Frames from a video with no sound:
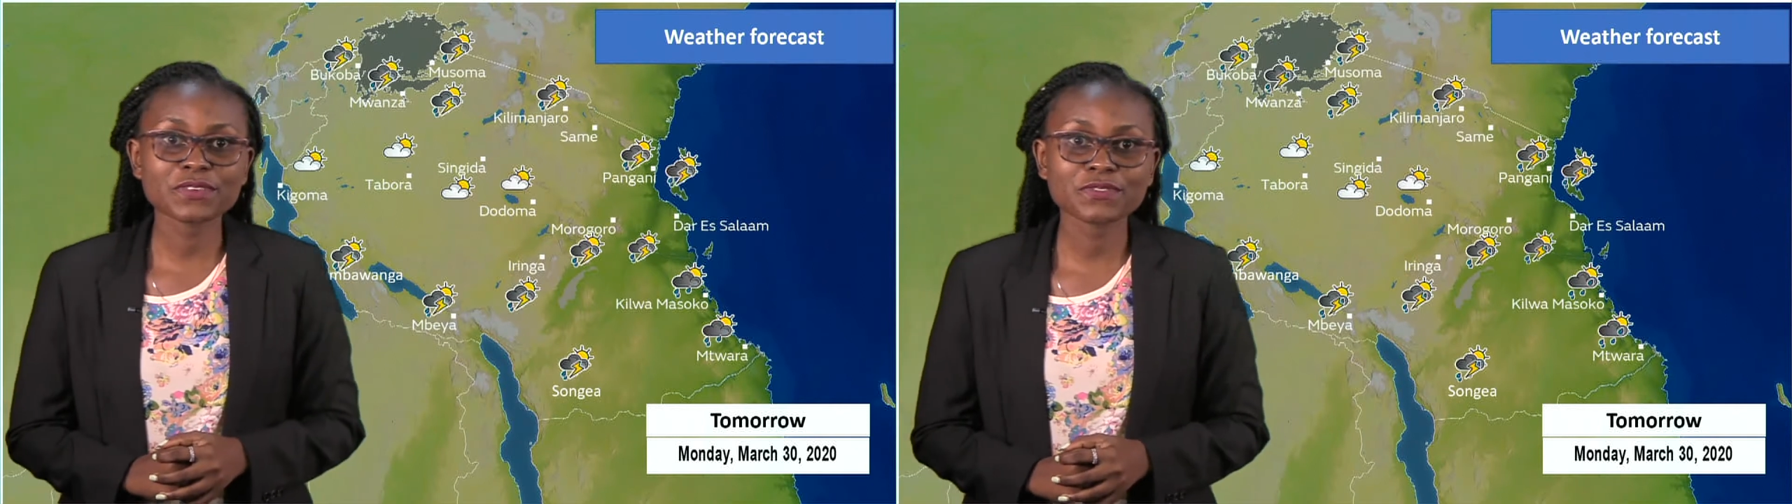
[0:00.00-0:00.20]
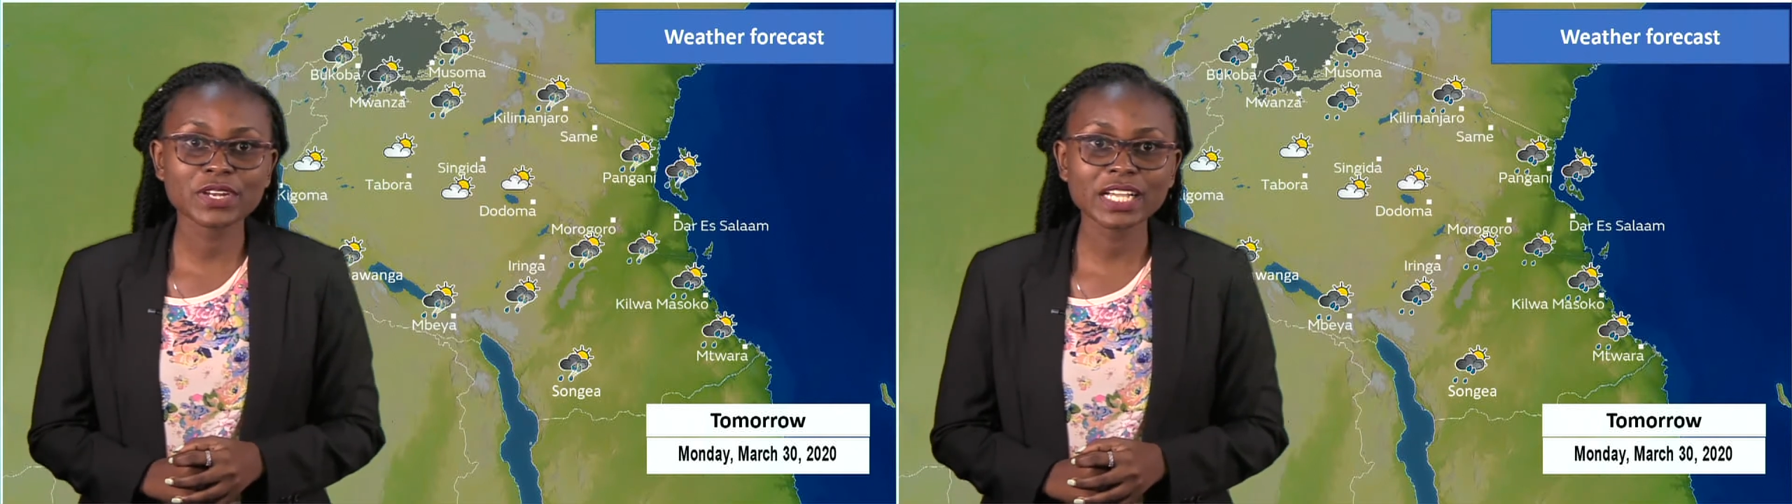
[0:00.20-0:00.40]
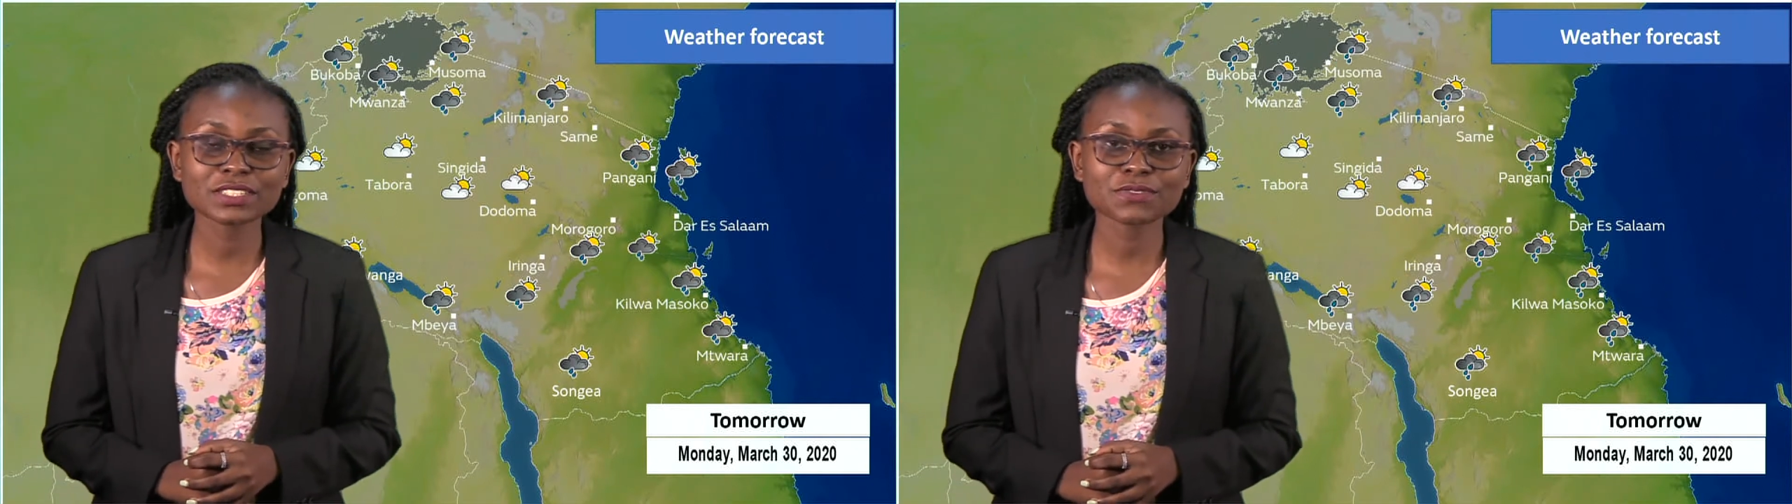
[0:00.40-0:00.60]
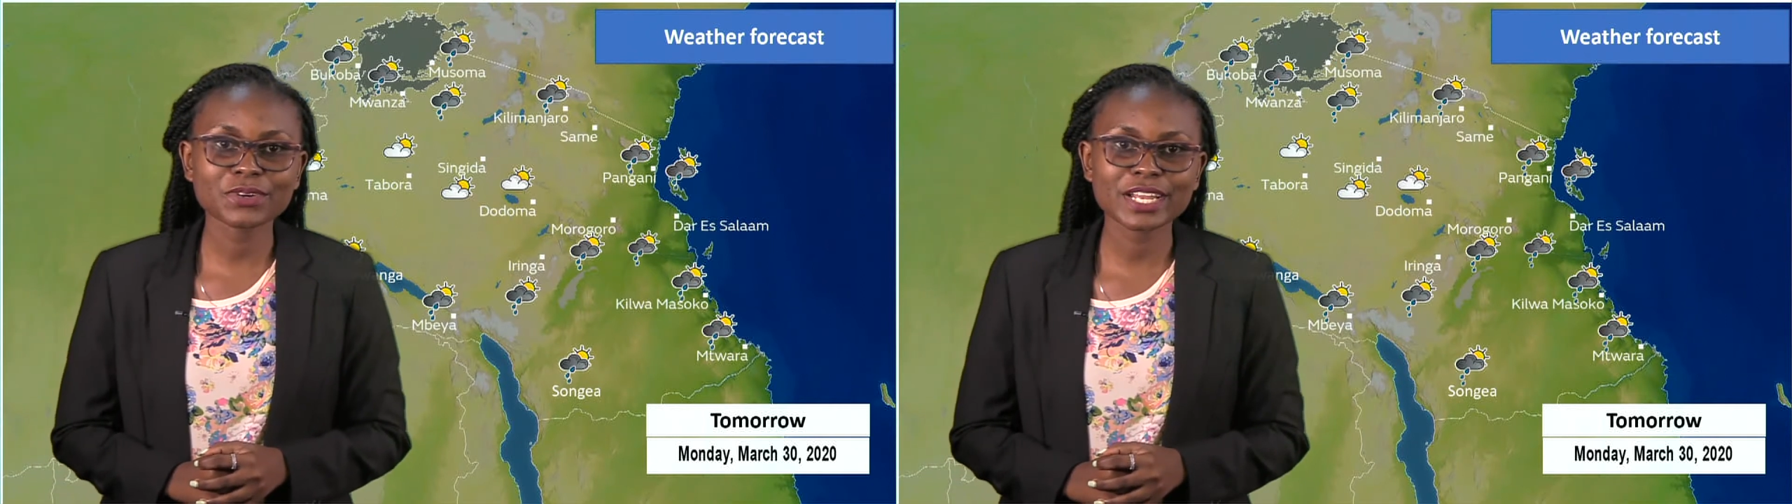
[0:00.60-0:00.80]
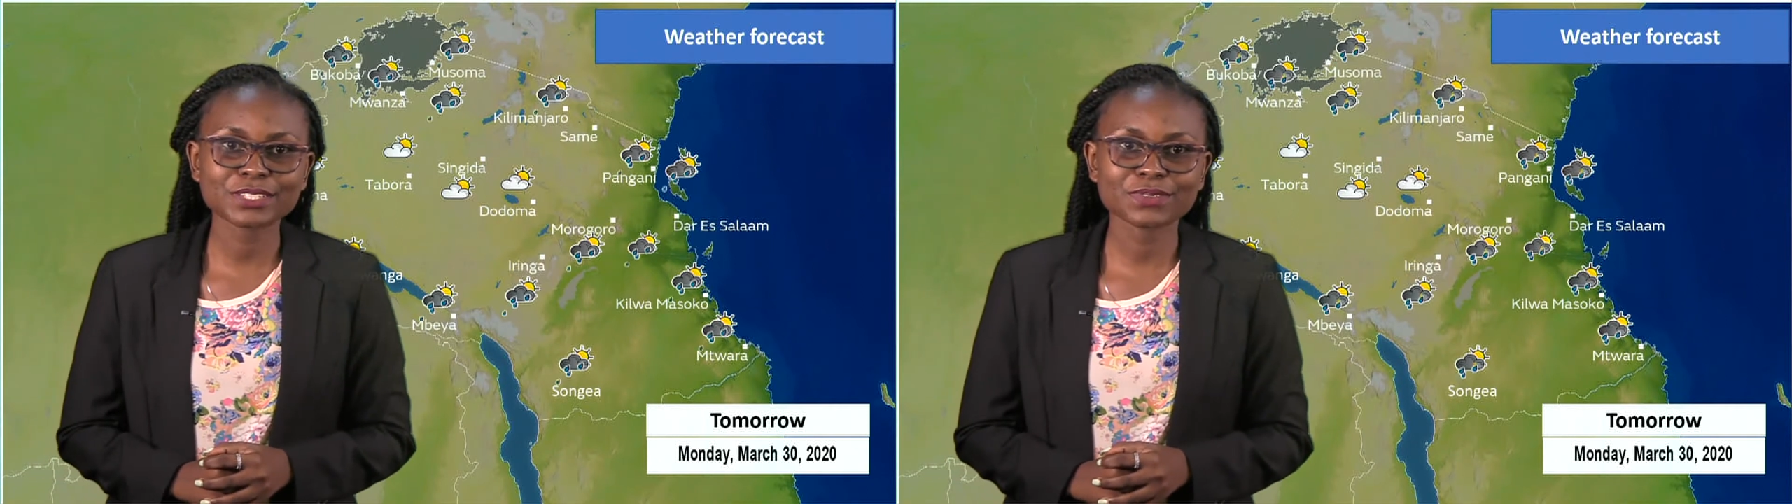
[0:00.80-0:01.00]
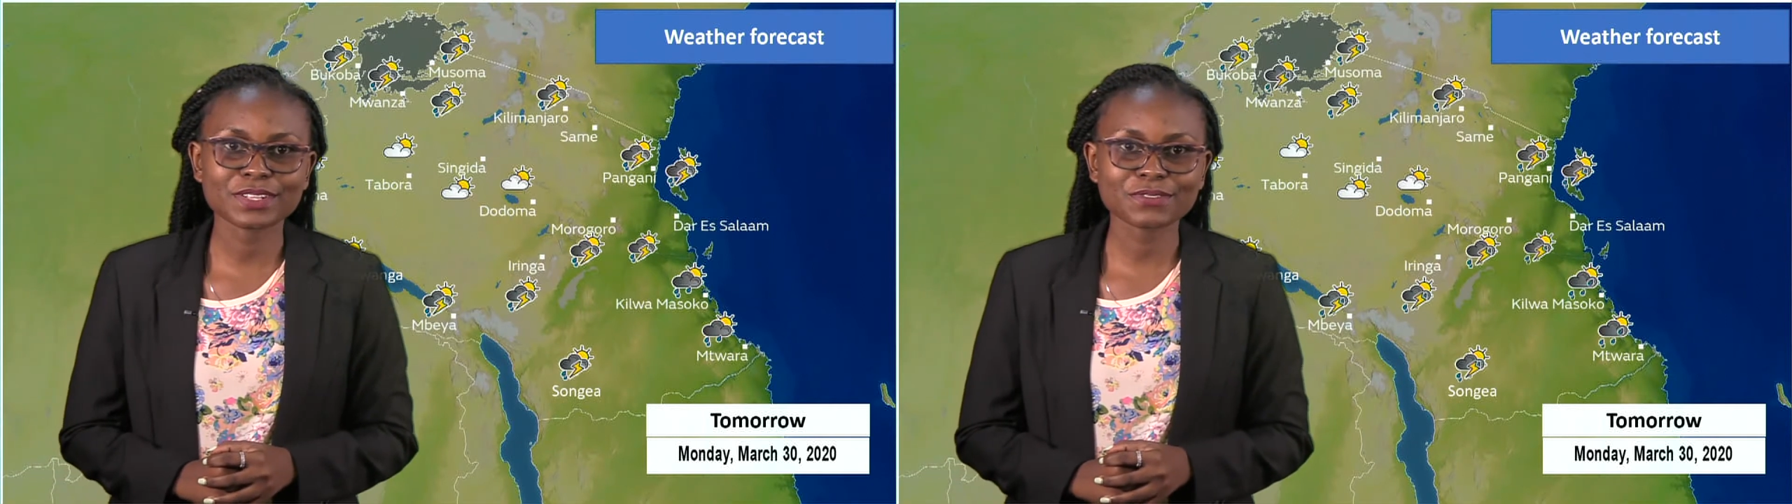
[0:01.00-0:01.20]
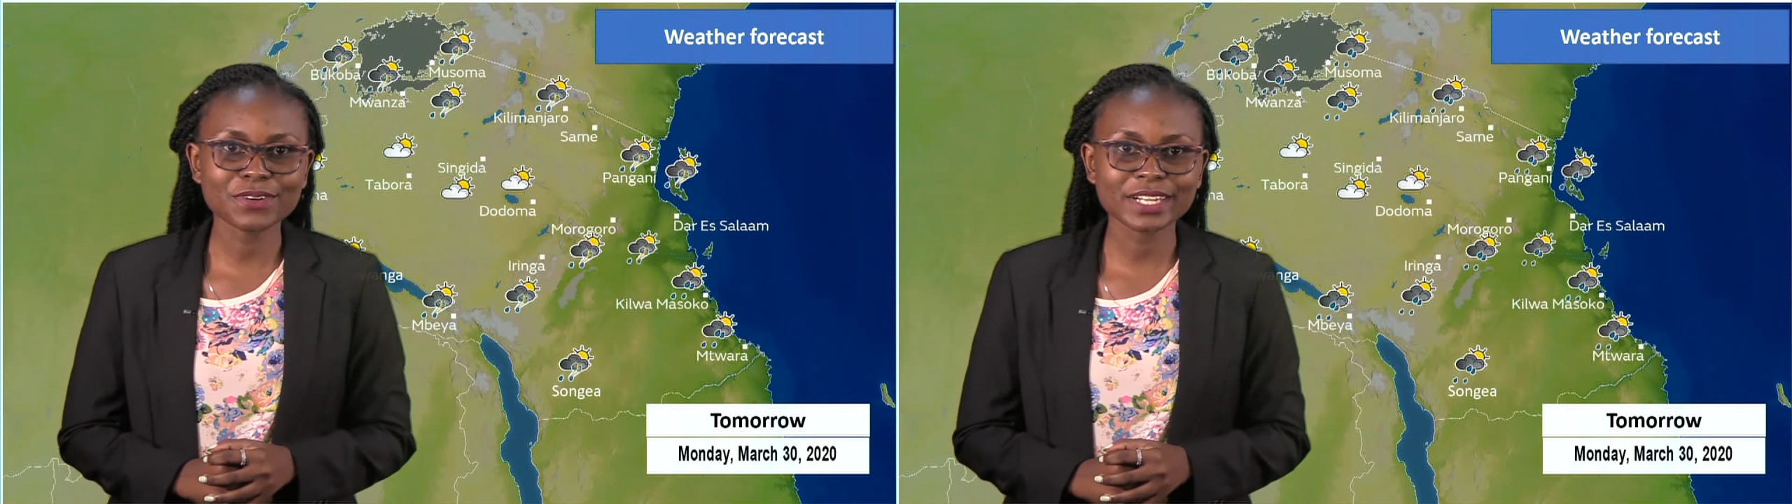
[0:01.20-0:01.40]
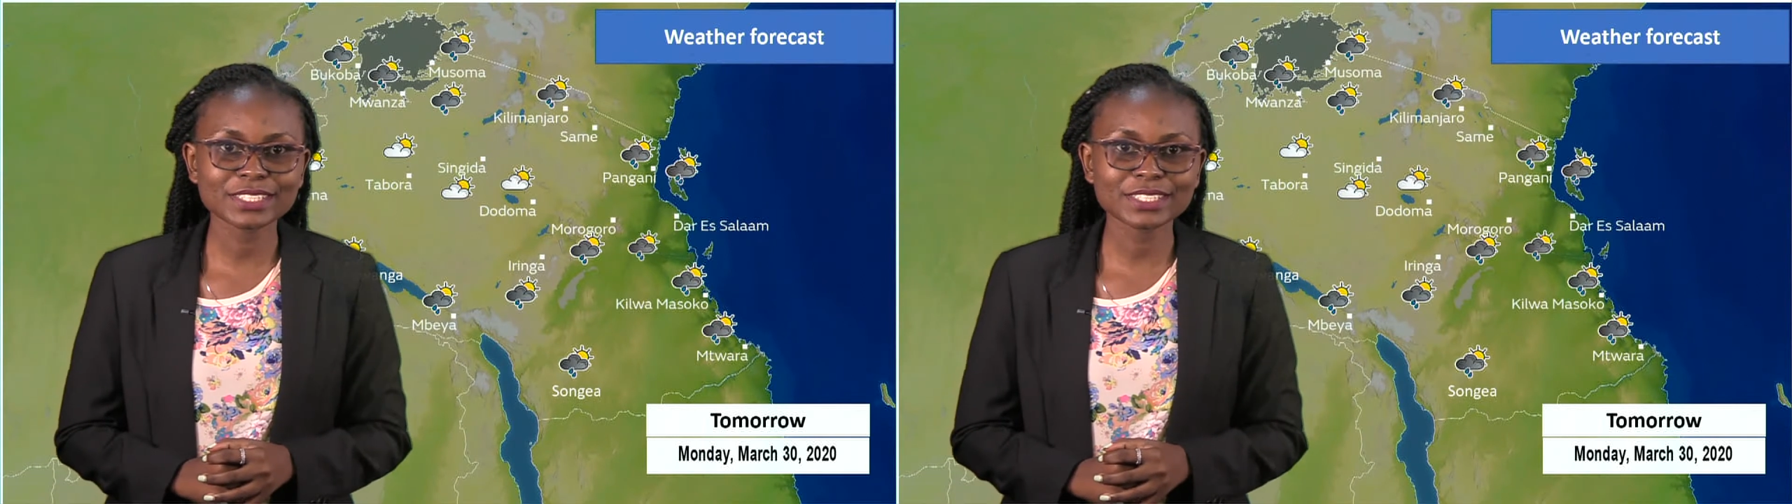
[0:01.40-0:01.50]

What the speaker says: next 4 days weather forecast